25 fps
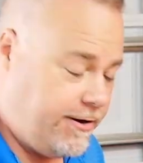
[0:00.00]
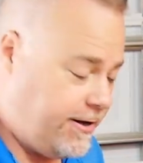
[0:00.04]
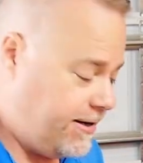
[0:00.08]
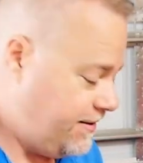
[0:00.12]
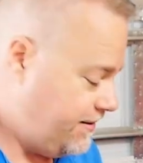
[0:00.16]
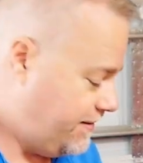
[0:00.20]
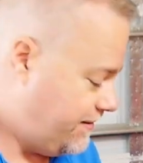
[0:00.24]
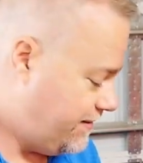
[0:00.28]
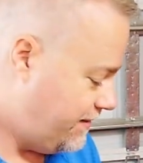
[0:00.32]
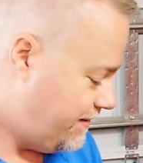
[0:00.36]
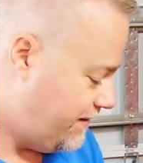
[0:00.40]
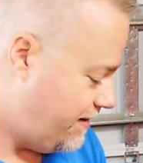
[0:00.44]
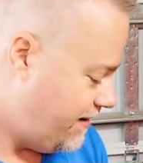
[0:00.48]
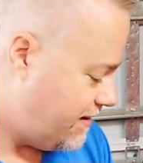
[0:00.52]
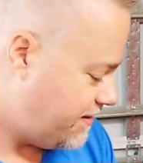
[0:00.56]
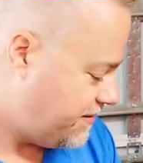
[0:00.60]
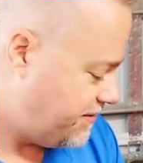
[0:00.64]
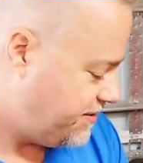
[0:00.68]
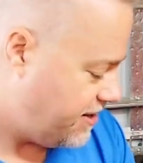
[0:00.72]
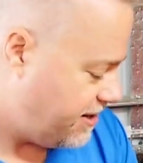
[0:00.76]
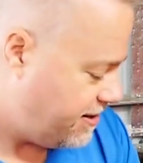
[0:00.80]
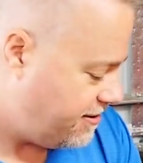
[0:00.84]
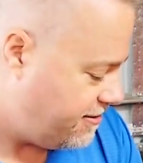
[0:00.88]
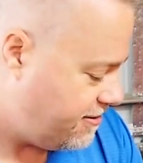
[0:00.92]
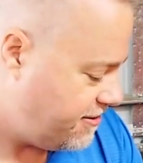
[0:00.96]
ahead and
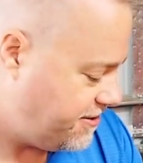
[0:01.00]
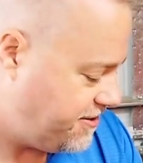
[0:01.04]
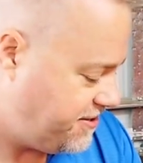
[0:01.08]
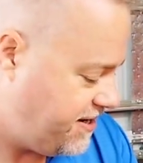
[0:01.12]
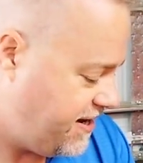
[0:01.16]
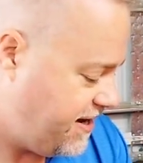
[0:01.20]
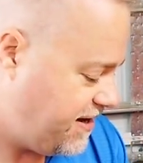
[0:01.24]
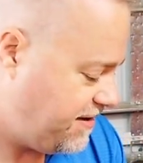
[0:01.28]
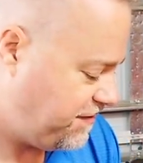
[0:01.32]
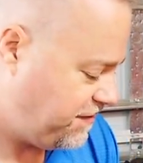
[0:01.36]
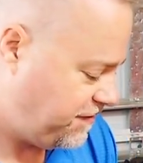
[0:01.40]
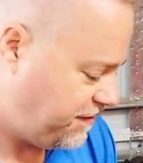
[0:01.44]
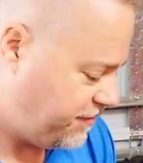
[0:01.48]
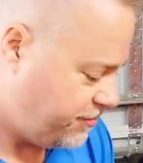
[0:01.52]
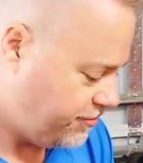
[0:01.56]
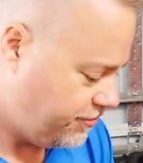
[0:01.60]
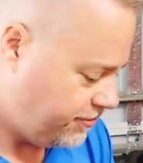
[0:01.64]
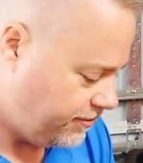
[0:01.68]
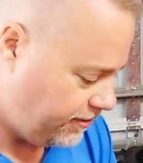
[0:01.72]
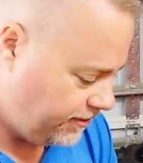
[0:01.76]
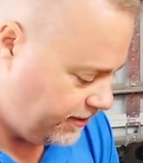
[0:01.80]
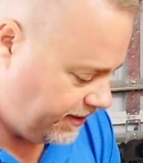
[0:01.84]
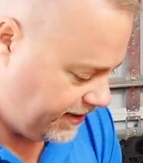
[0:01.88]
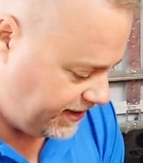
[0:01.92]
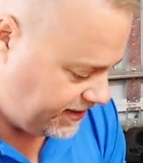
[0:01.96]
connect our test
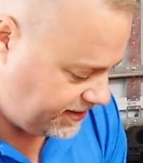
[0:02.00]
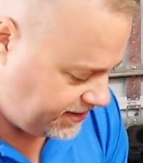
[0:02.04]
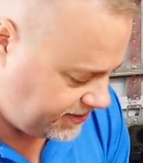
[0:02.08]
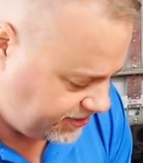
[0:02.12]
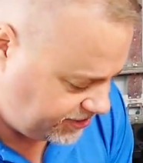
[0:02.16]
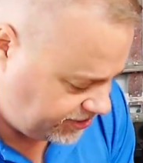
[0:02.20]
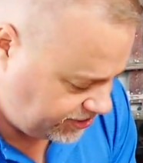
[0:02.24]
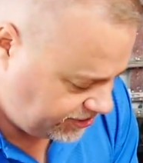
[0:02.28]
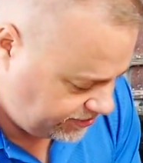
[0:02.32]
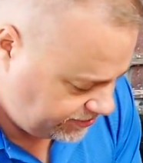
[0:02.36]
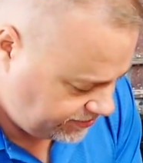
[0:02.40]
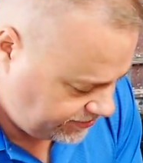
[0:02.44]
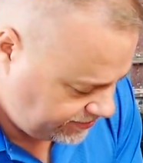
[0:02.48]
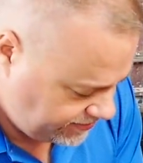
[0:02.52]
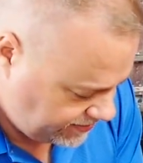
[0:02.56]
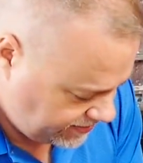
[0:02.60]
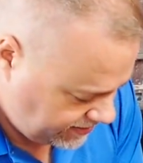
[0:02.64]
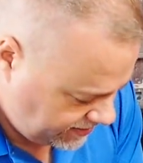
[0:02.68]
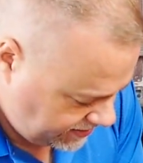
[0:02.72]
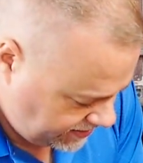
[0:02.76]
tool into